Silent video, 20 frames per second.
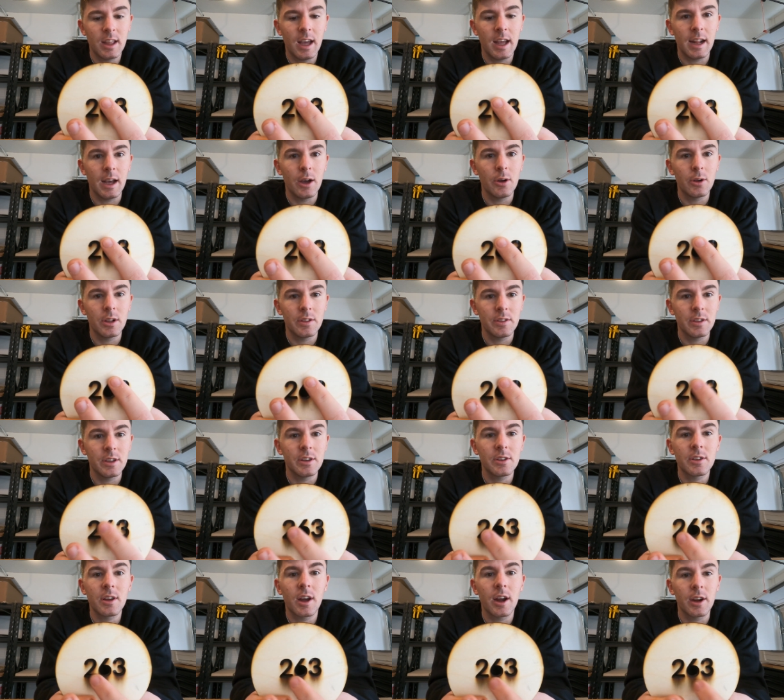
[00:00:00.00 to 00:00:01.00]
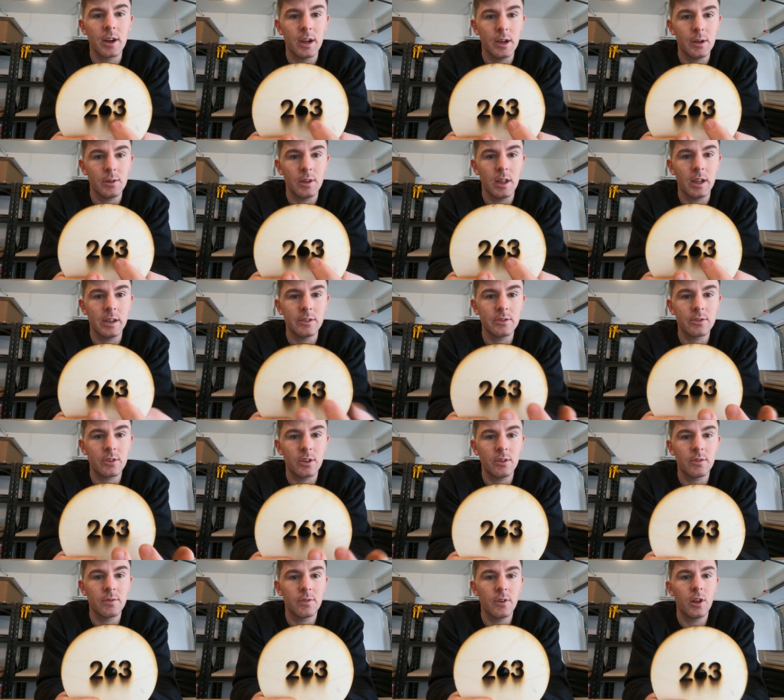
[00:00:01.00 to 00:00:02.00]
that out and the entire outline is
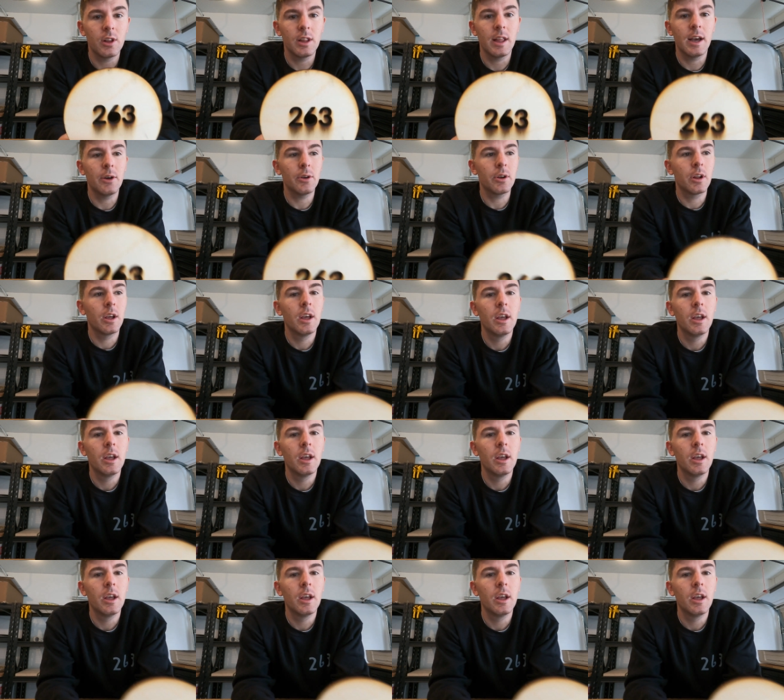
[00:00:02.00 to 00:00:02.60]
going to fall out.